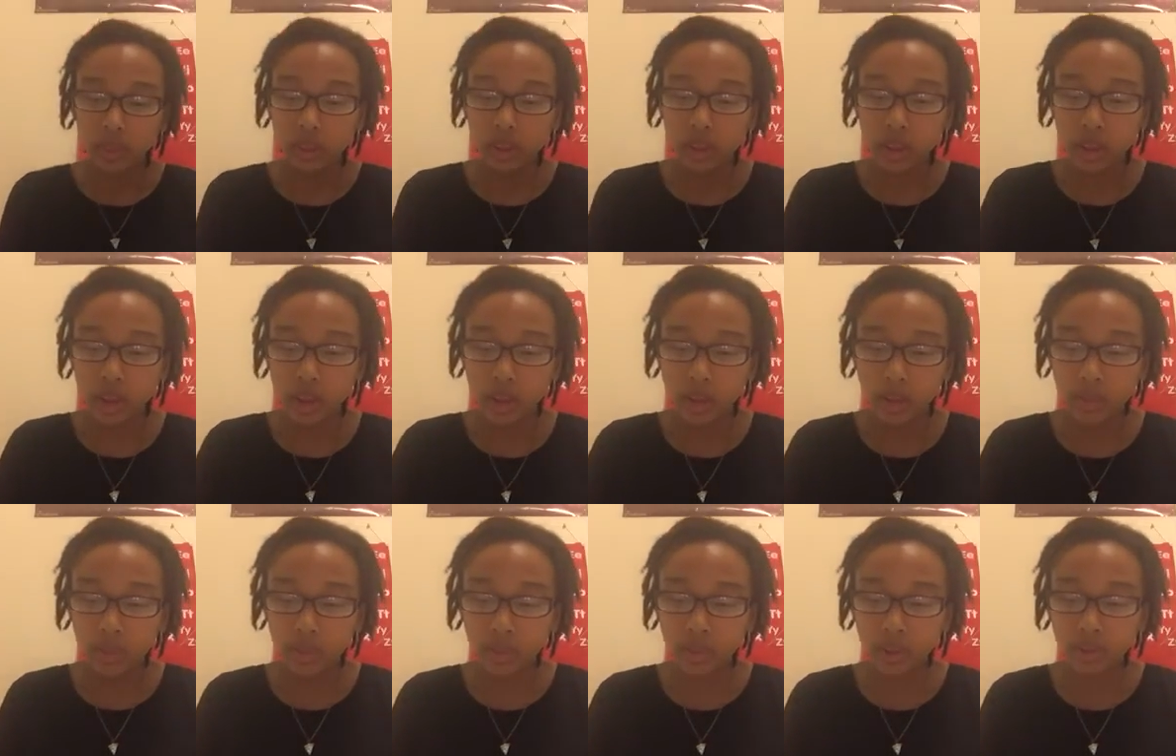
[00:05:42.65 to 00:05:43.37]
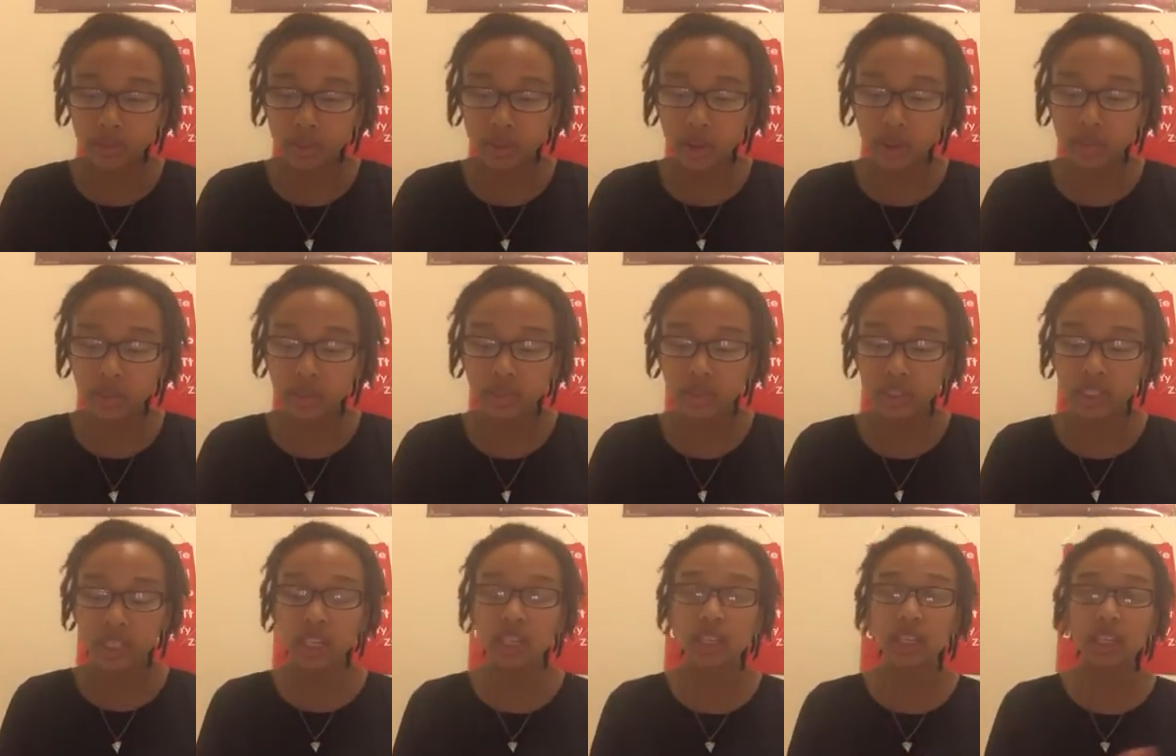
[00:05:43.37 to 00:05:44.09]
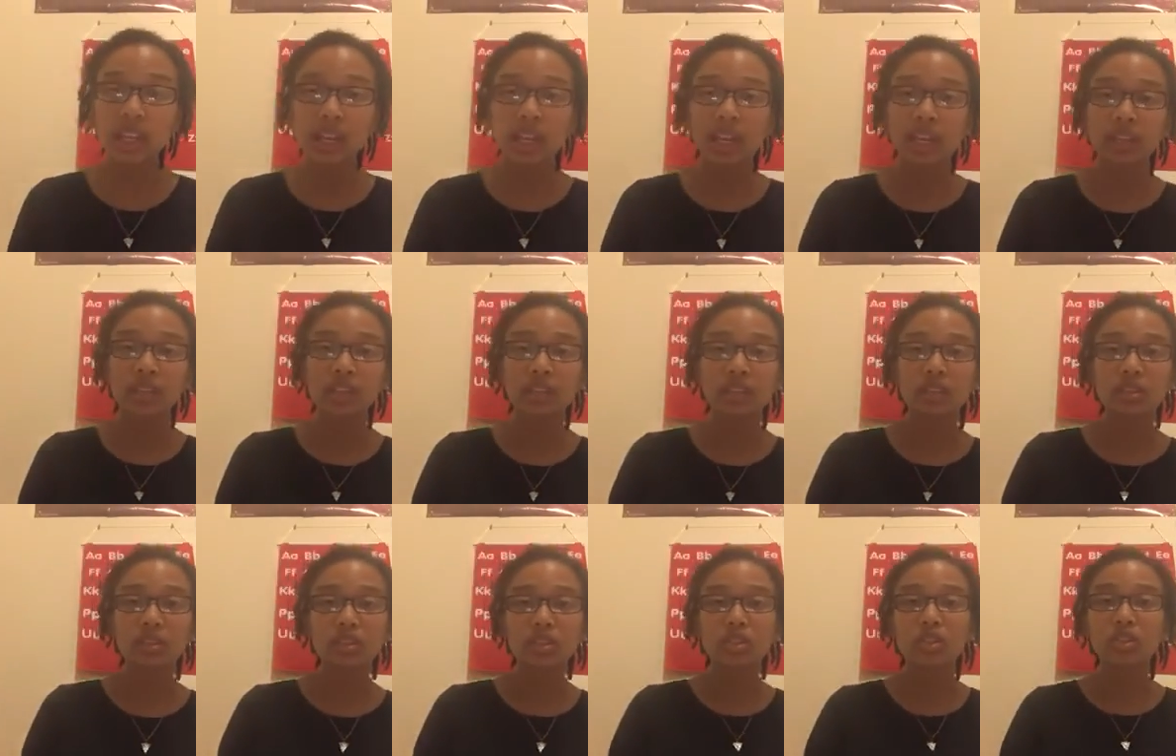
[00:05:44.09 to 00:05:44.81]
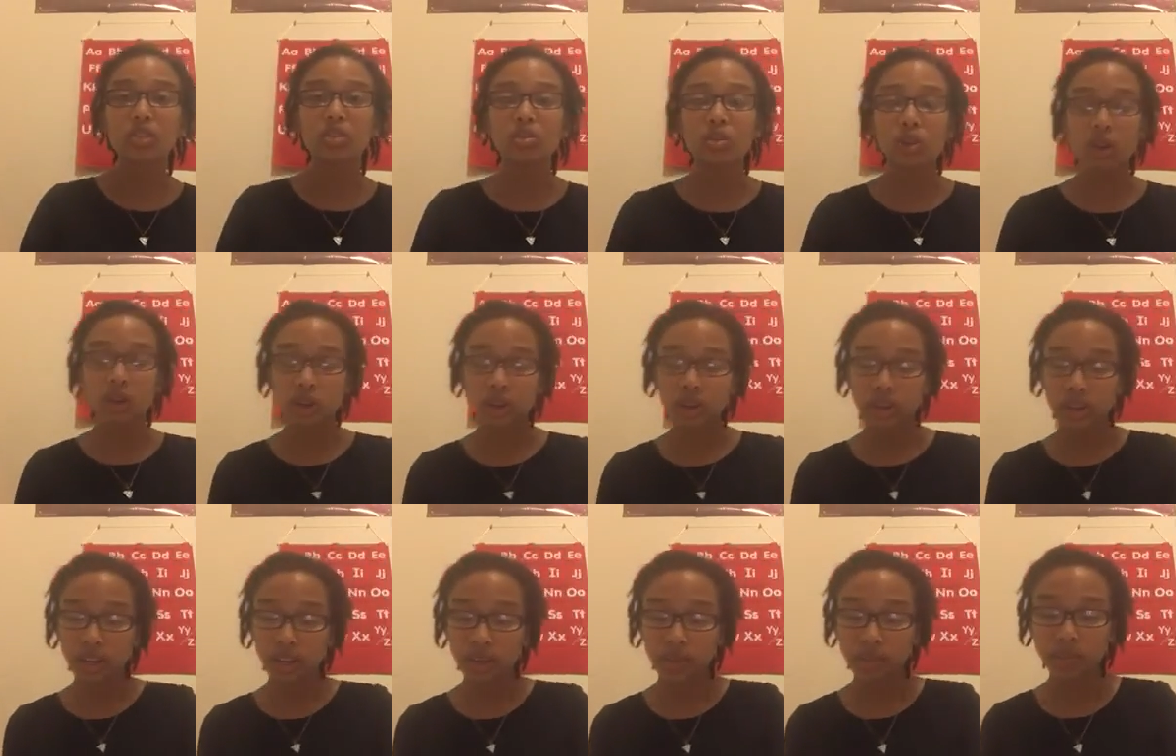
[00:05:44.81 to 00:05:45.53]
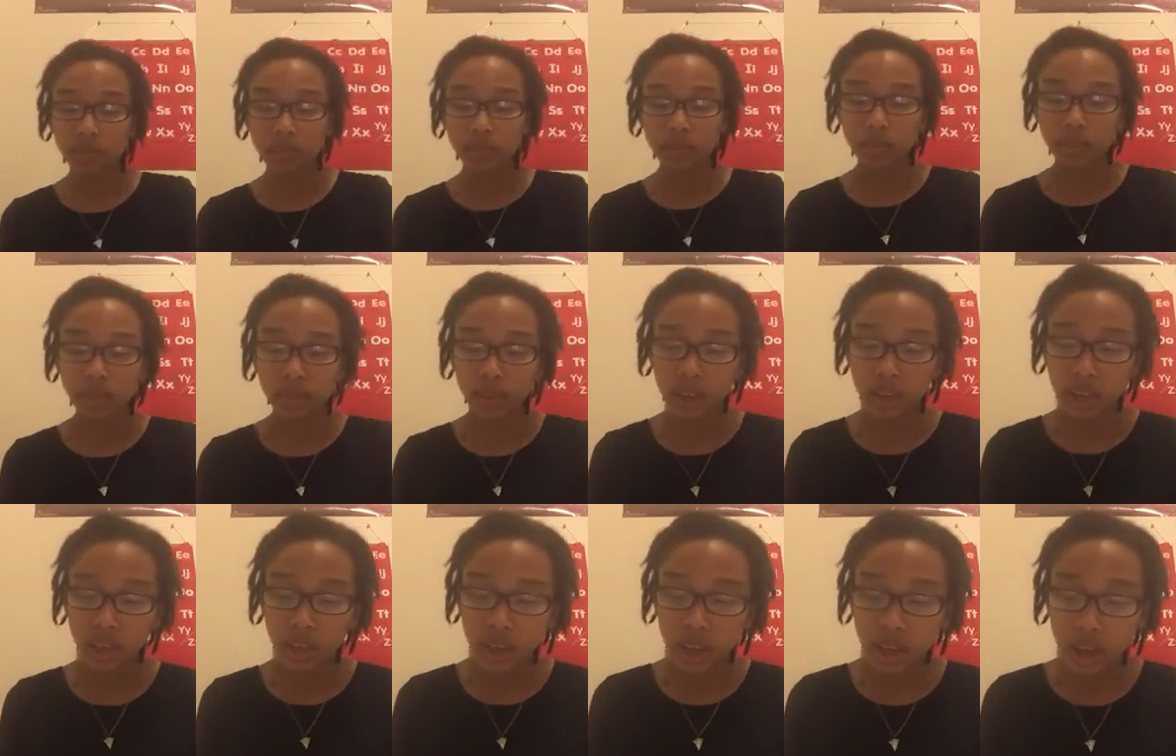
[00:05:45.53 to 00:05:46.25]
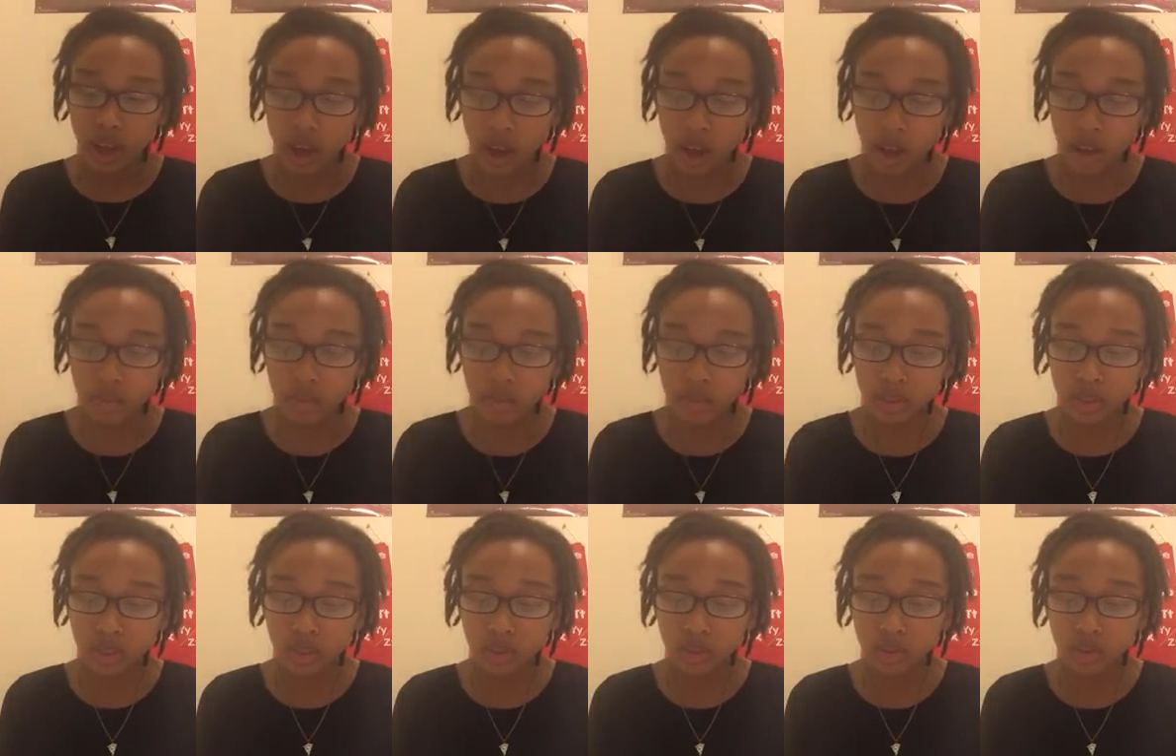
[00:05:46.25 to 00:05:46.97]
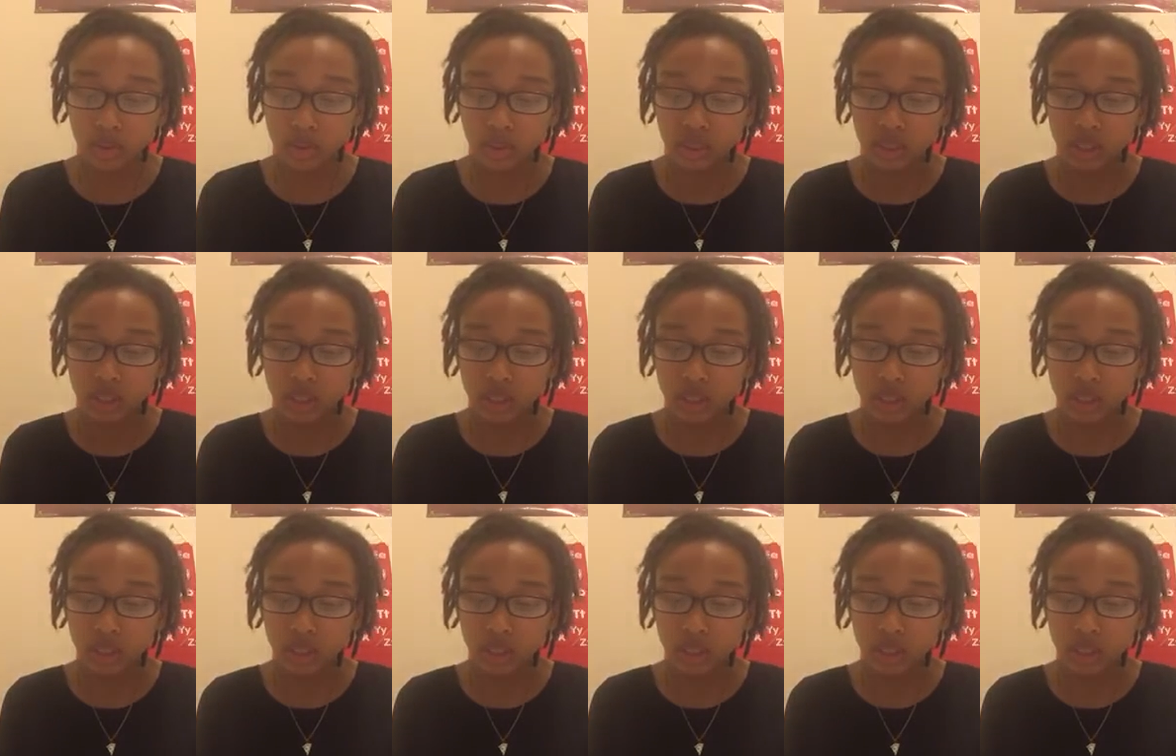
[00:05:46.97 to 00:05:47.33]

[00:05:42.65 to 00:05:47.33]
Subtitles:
from DNA to RNA. So